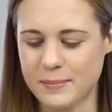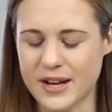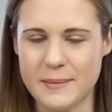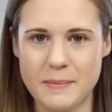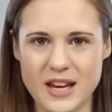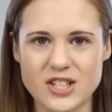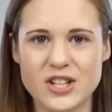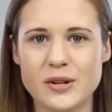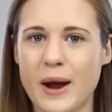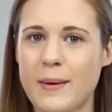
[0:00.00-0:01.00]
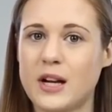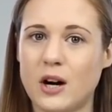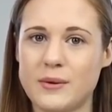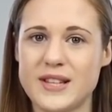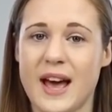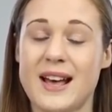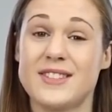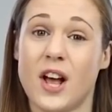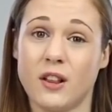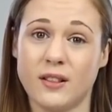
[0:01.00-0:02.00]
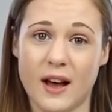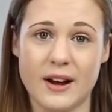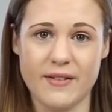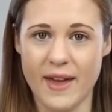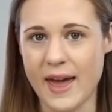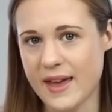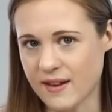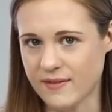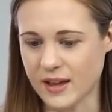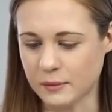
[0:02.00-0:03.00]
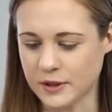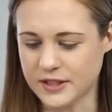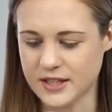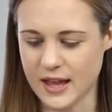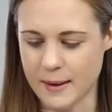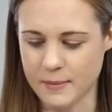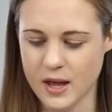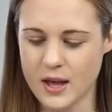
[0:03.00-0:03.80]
But make sure your rabbit always has a lot of hay available to them.